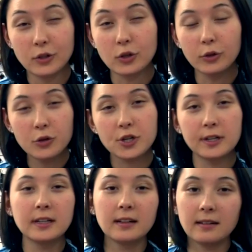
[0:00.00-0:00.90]
The
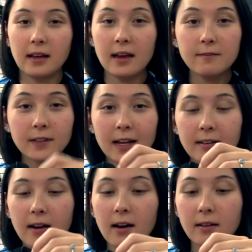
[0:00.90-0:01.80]
solution, 8
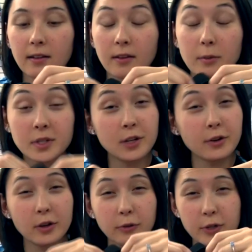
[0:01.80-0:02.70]
Flight got their
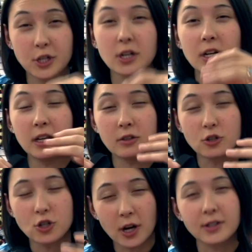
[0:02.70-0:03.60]
material
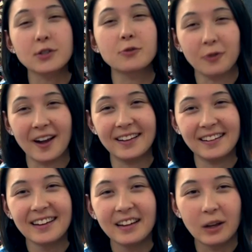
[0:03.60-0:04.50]
rigidity just right.